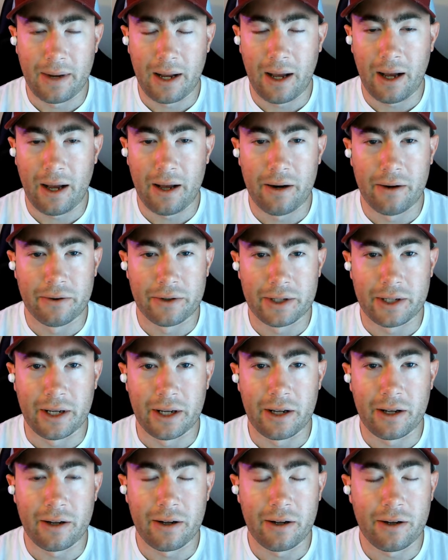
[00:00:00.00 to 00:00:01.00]
I don't
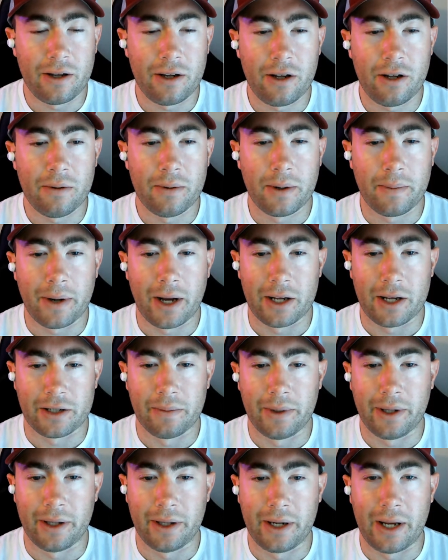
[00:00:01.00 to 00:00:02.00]
see human
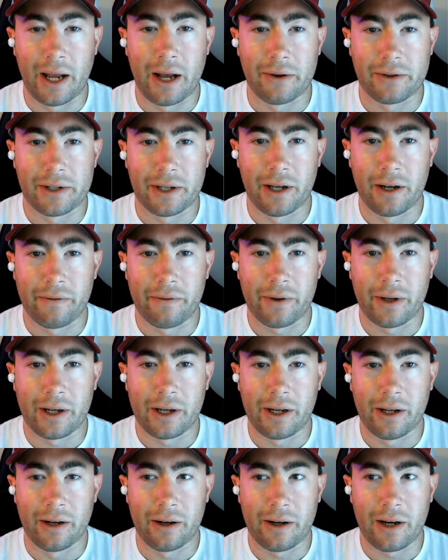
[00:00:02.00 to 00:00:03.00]
possibility outside of
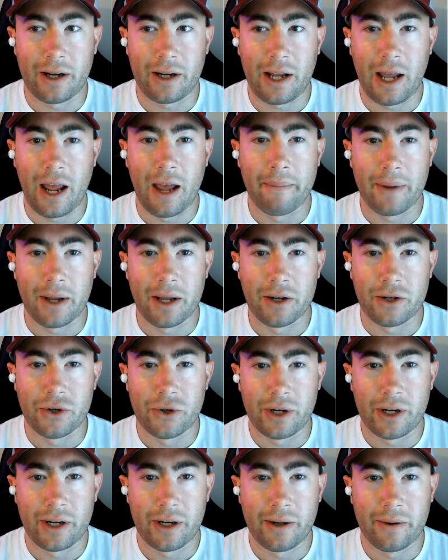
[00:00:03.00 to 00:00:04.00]
like a camp
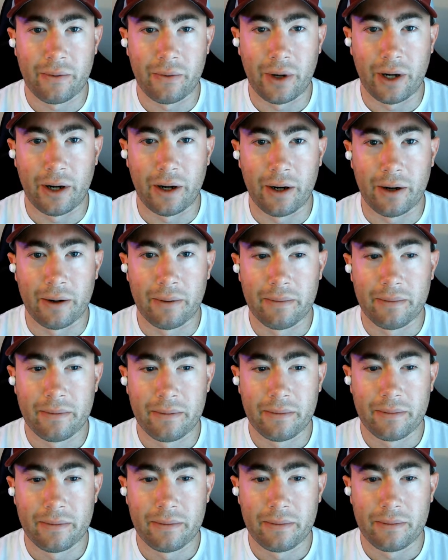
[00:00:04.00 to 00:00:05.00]
injury where
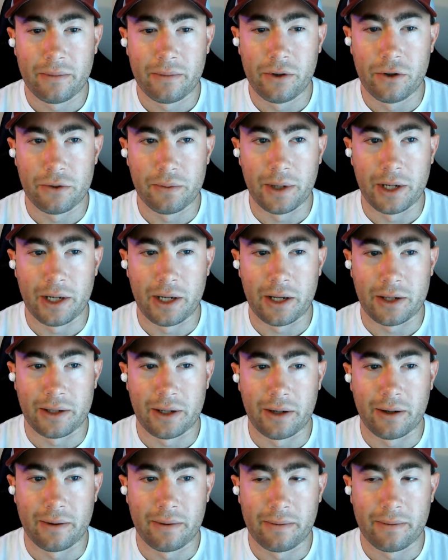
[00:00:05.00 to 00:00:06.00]
Usman
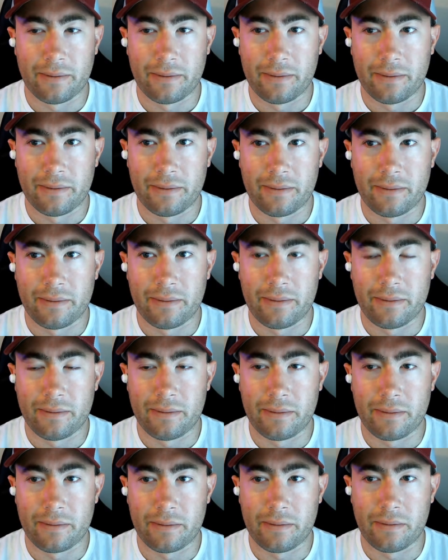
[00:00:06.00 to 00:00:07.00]
doesn't
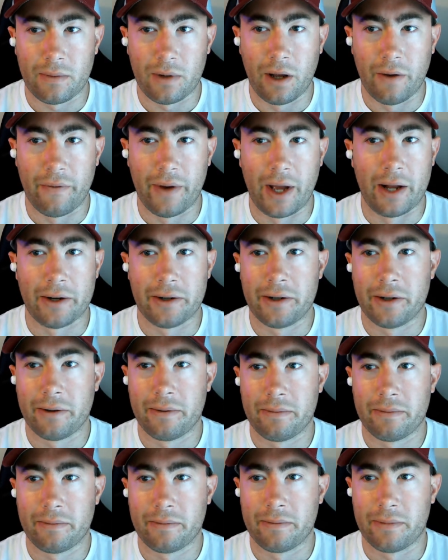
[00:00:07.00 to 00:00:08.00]
avenge
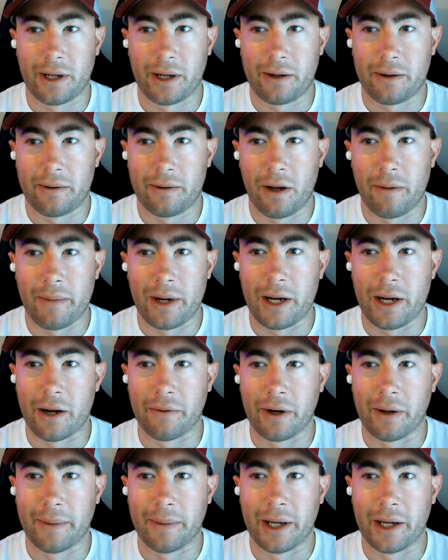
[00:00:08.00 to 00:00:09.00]
like immediate
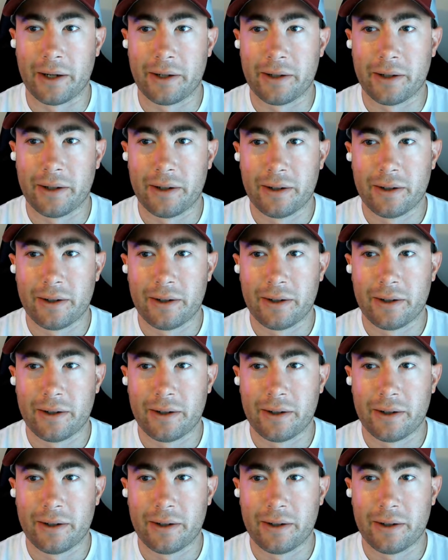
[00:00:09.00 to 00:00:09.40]
rematch.